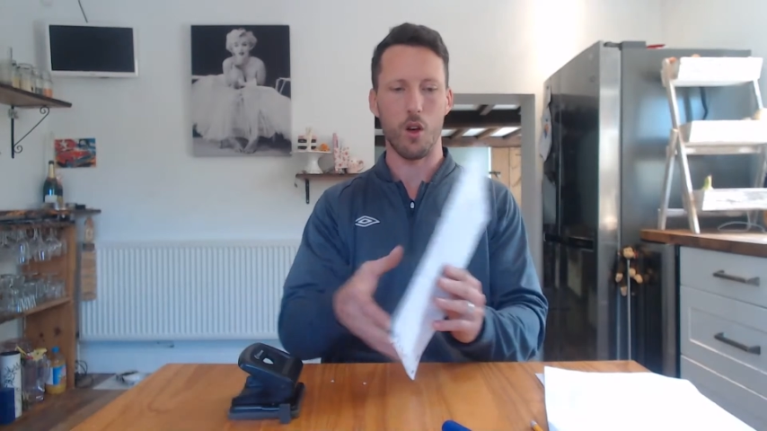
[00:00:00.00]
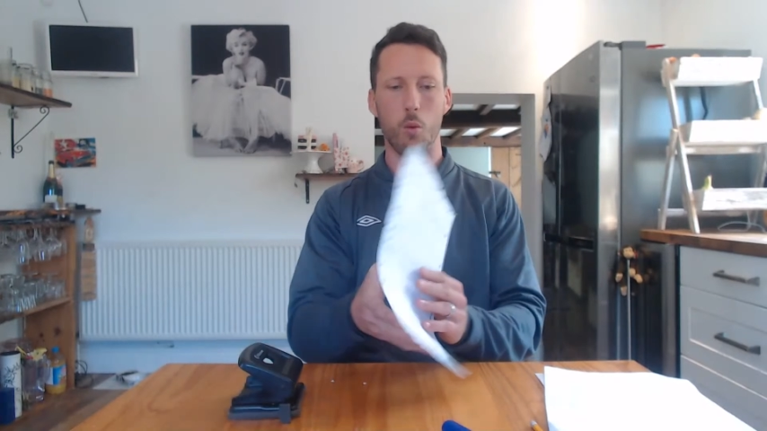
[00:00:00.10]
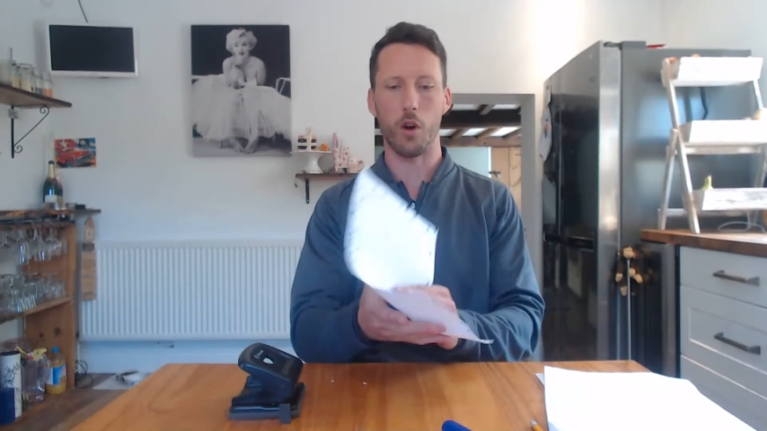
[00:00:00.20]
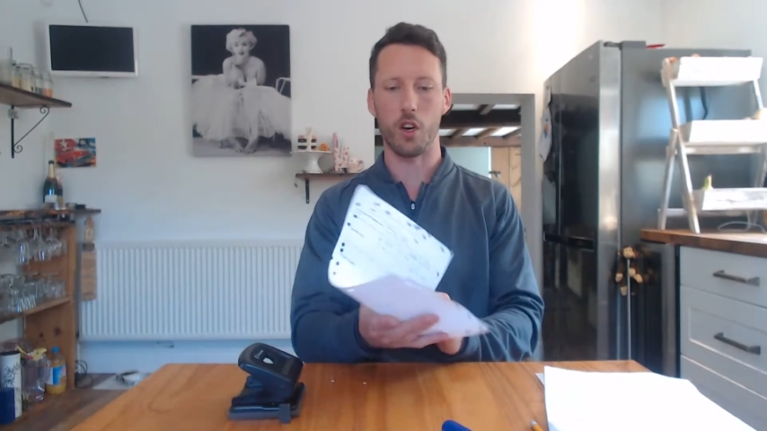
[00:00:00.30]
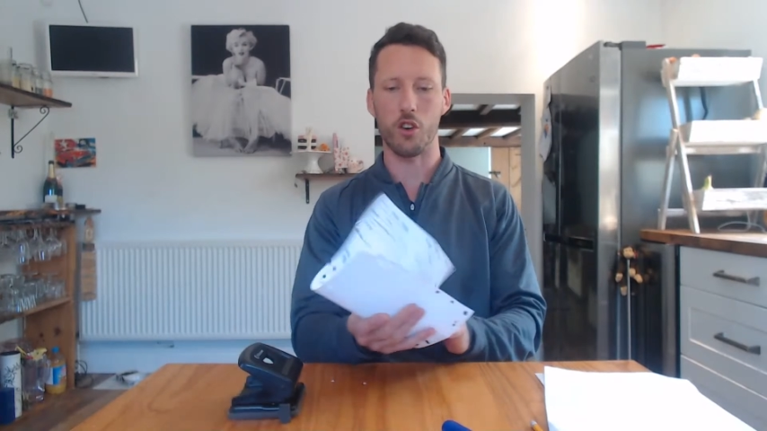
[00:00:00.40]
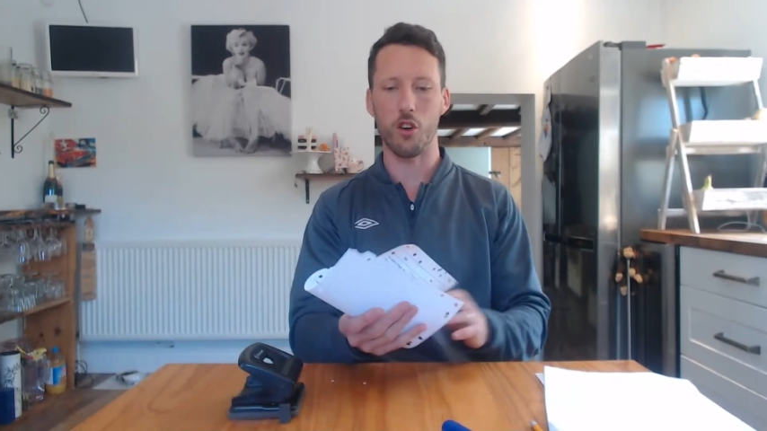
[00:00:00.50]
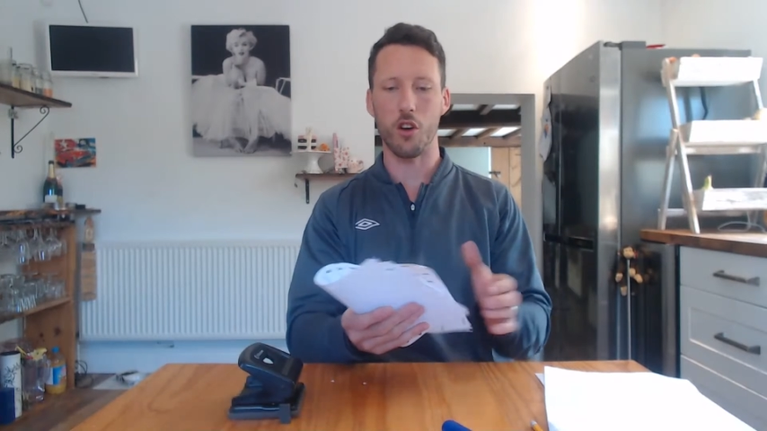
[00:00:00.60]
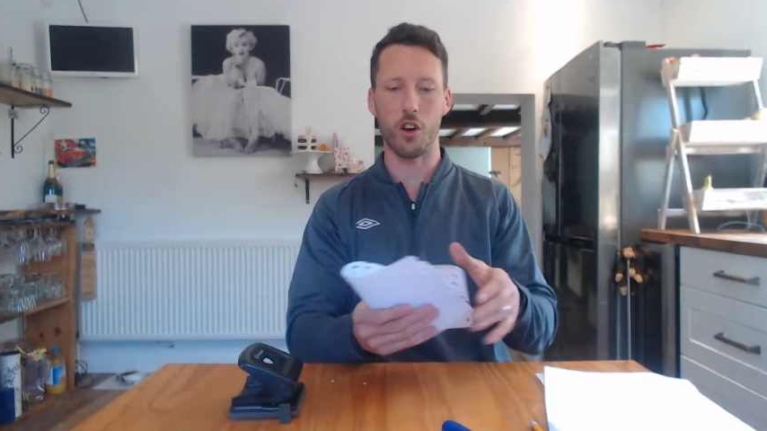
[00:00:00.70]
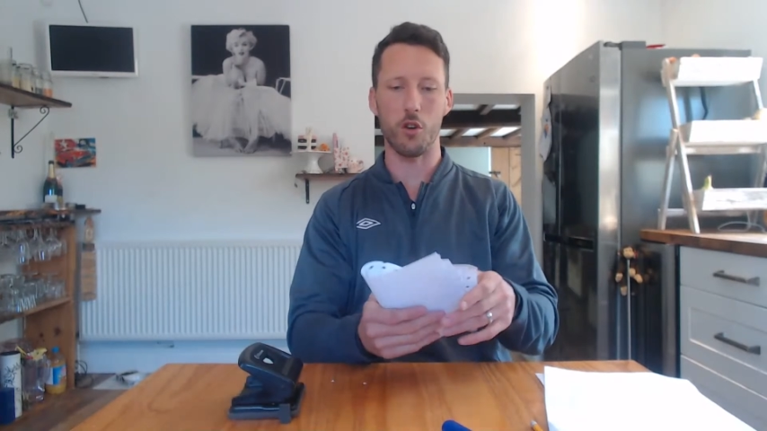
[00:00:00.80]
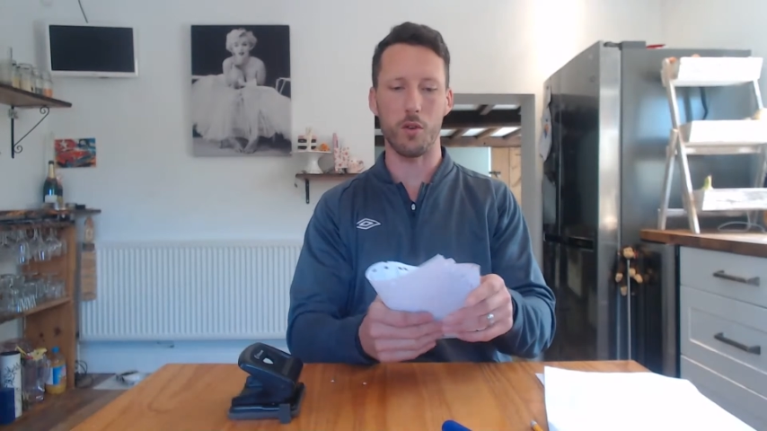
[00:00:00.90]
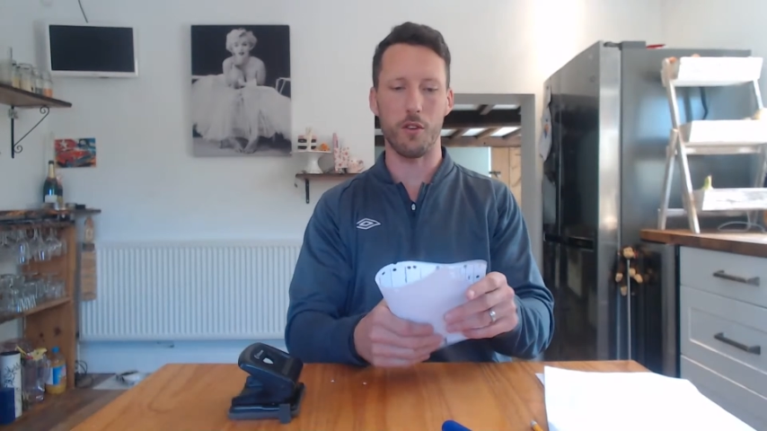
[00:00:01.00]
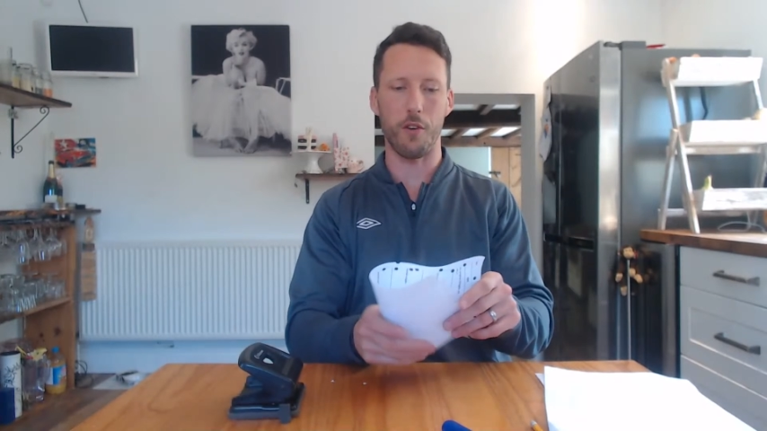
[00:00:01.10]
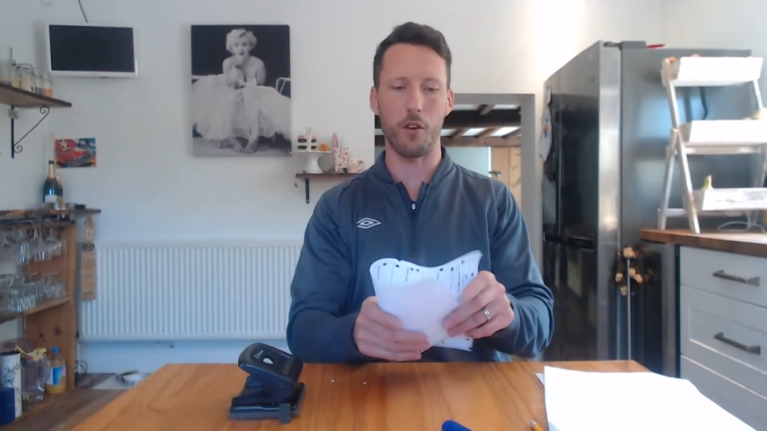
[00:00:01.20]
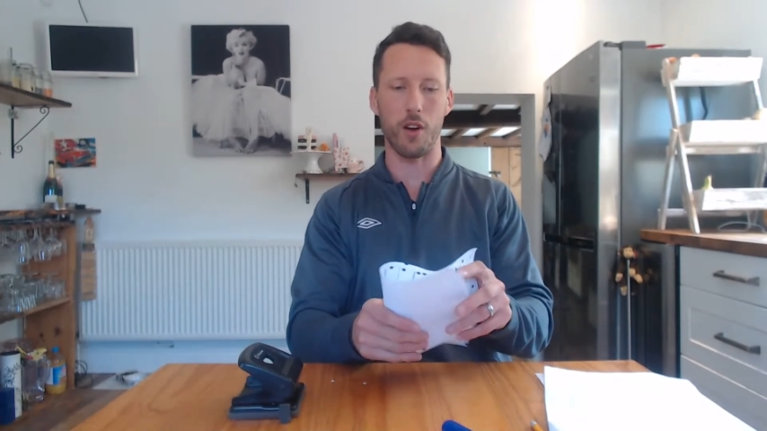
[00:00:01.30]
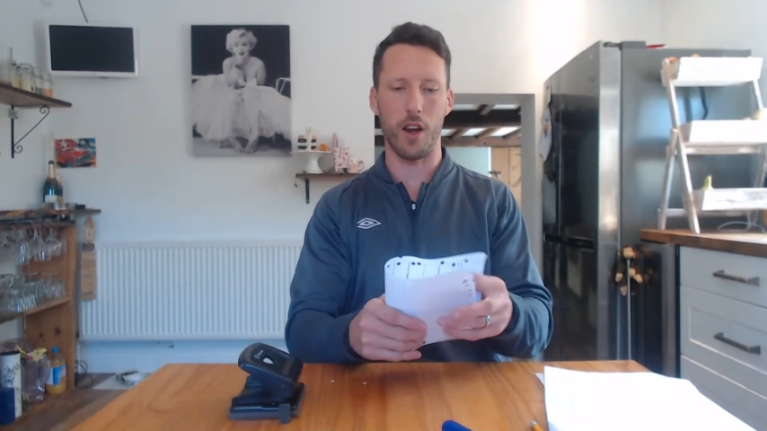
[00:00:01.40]
What you can do, you can always
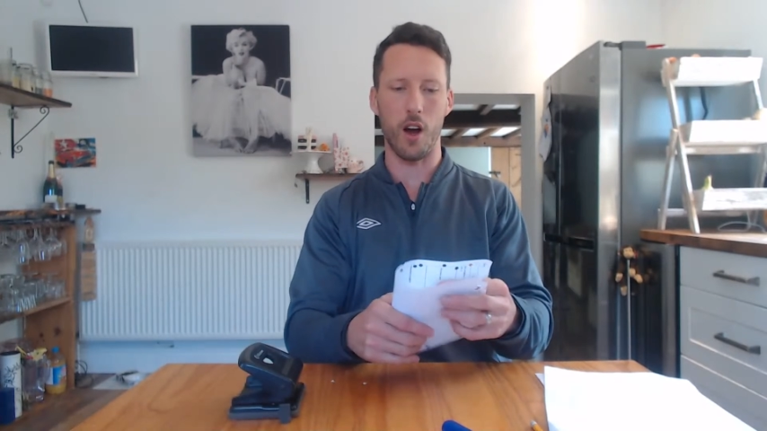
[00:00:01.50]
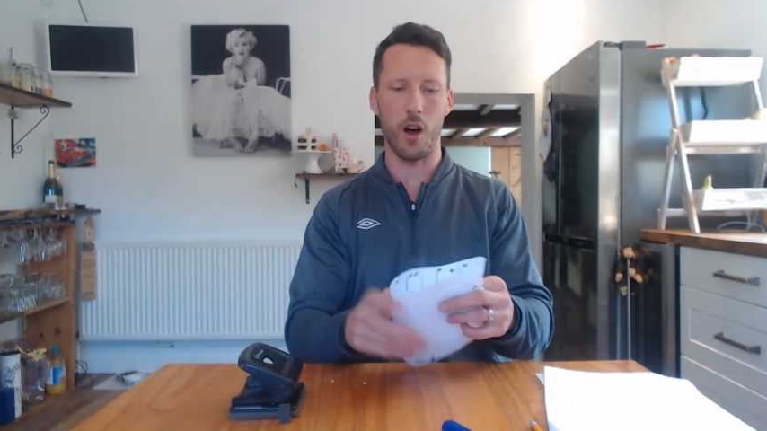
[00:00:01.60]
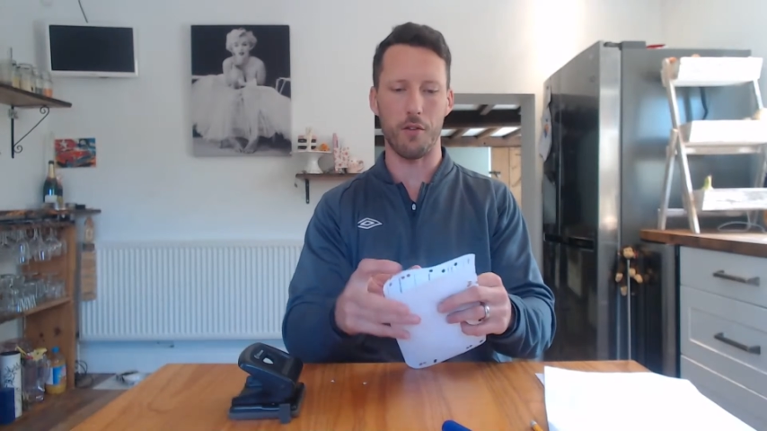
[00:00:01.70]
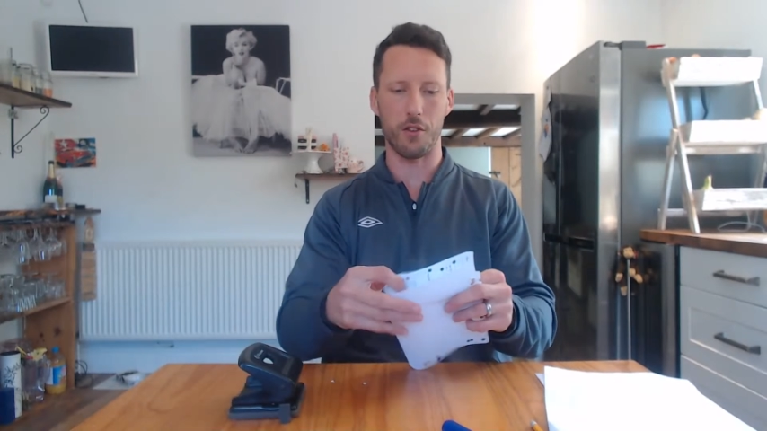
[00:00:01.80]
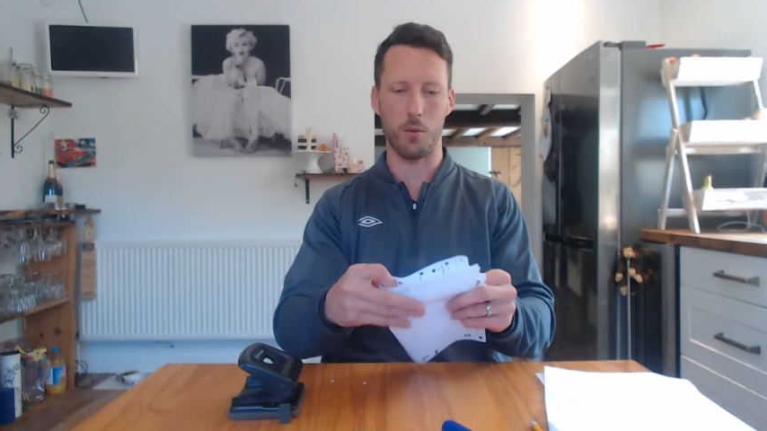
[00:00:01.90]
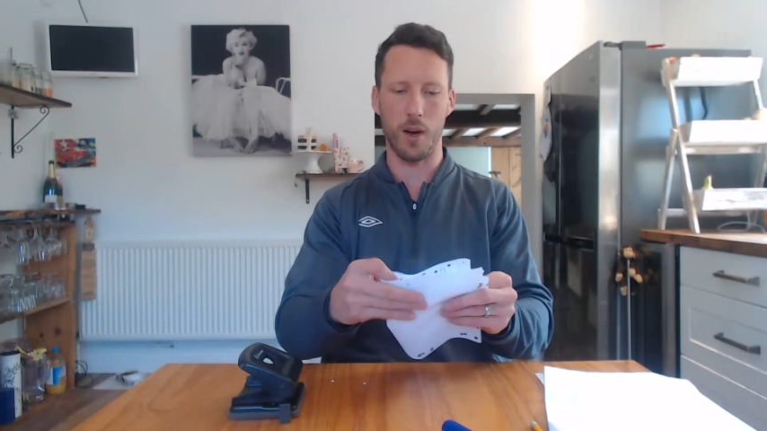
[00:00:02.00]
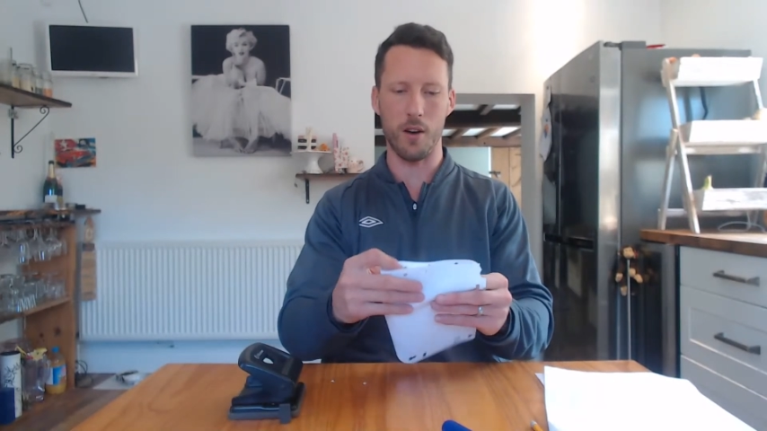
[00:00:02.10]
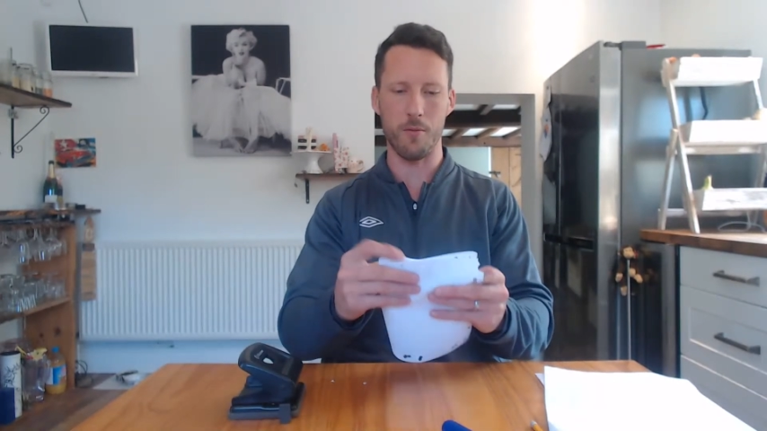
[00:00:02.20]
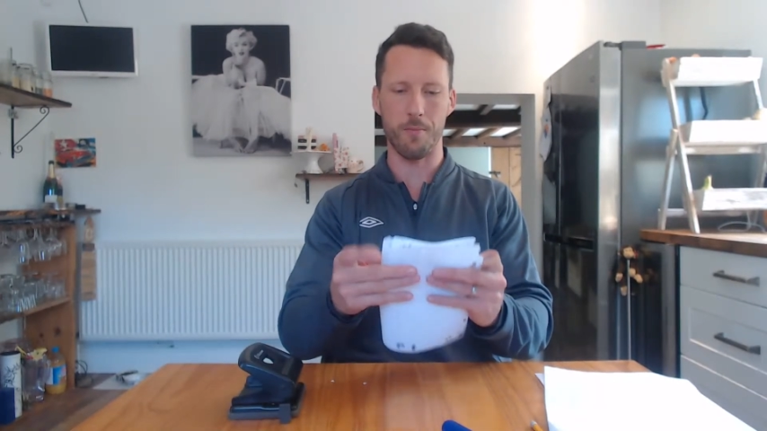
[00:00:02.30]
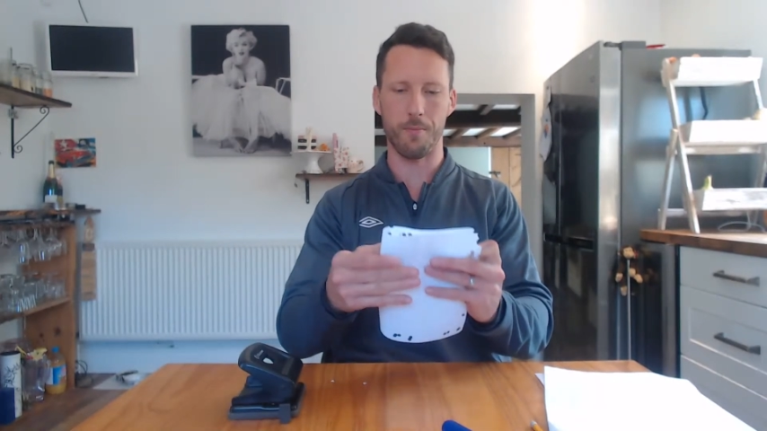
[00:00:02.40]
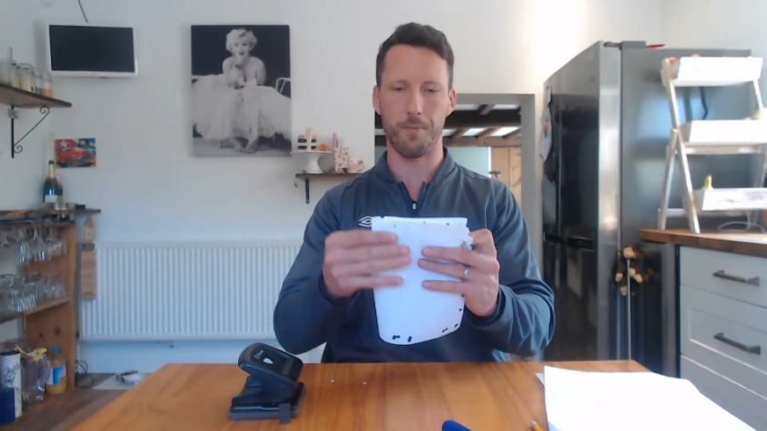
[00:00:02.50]
fold it in half as well,